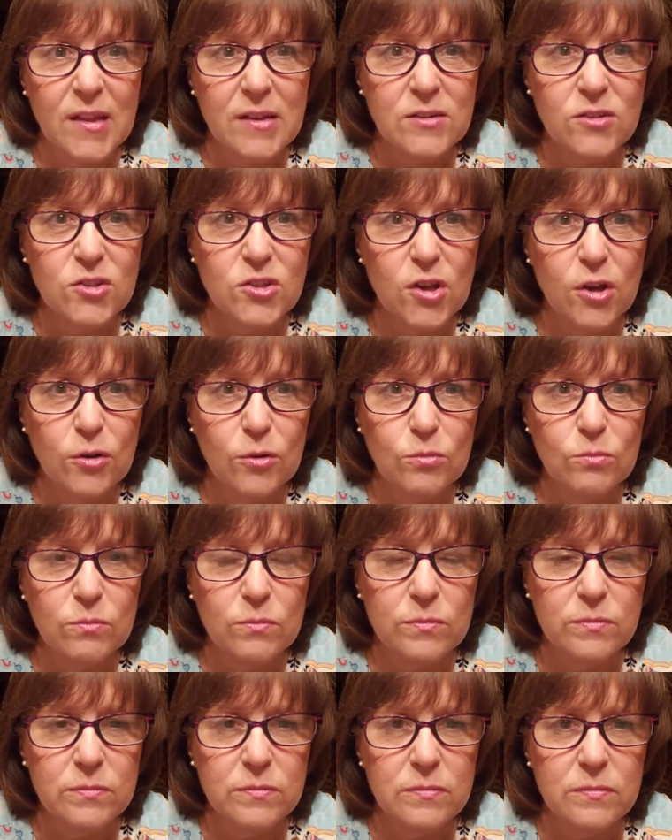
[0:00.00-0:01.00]
So,
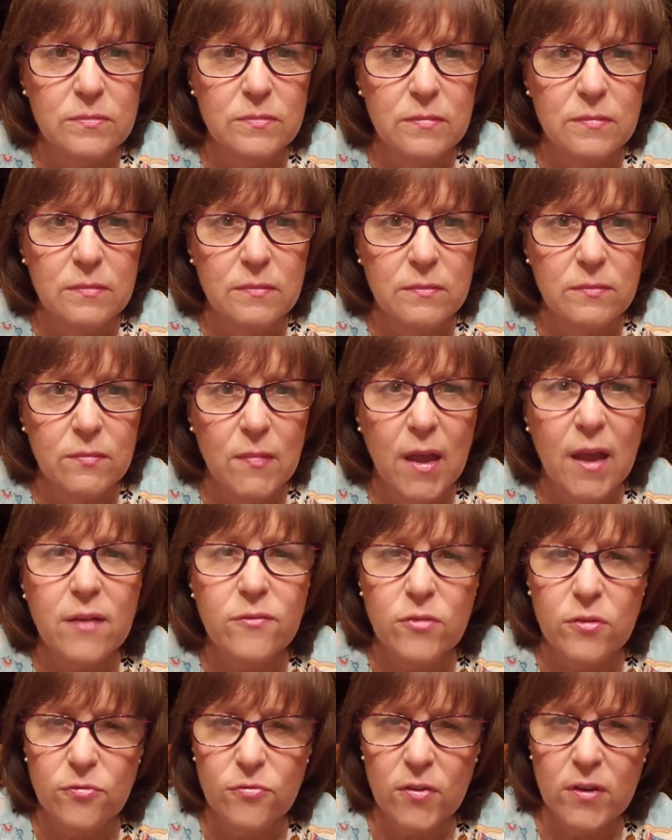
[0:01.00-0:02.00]

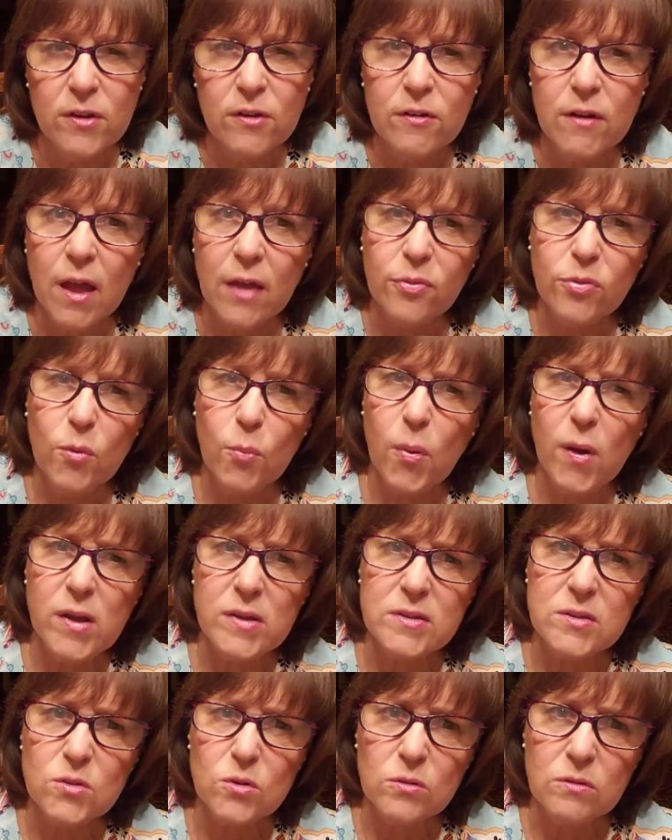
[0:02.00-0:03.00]
have you figured out the
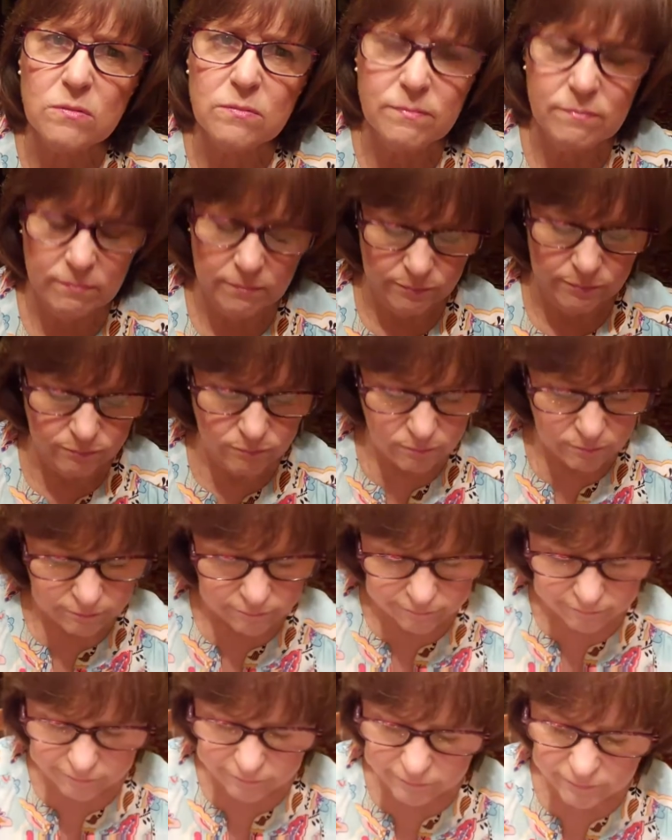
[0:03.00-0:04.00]
puzzle?
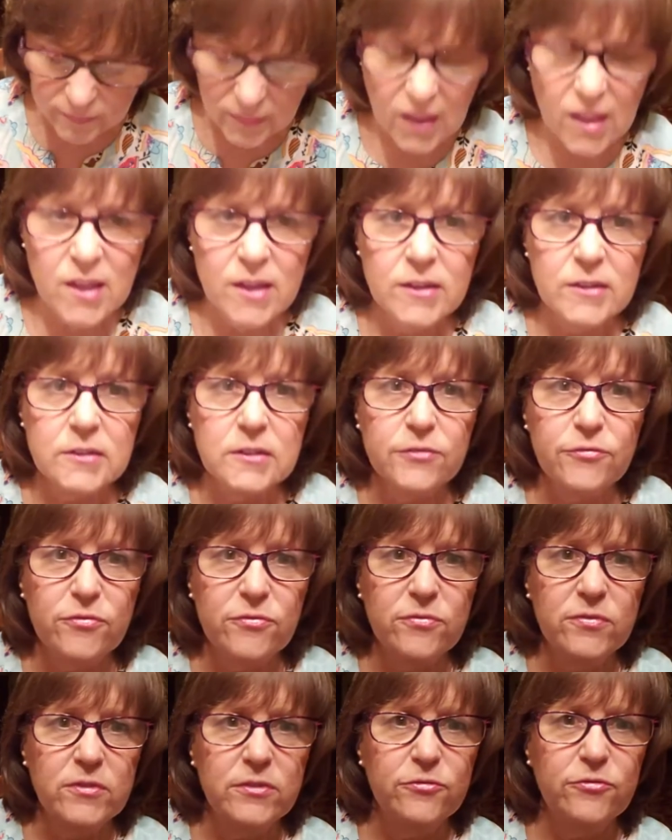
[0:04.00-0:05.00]

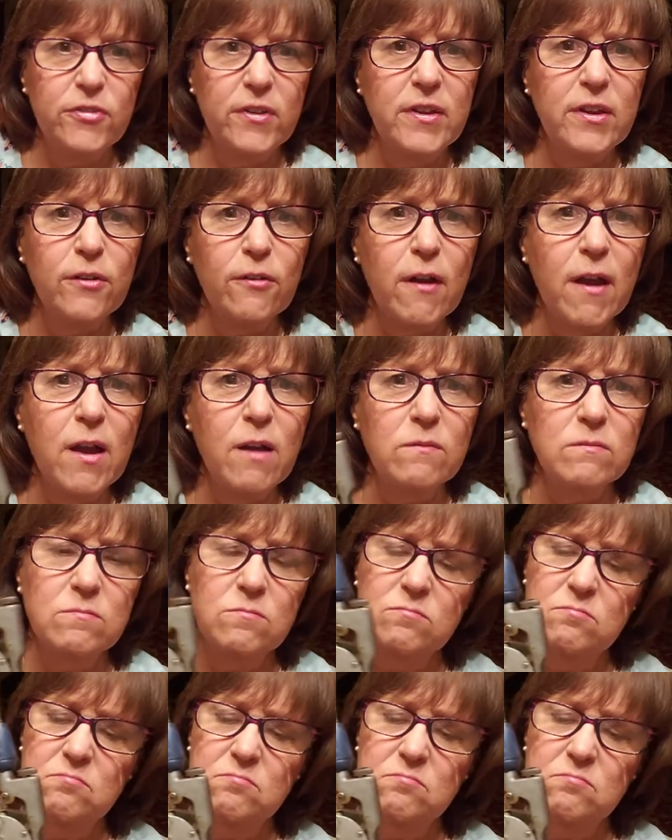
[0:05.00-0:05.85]
Figure out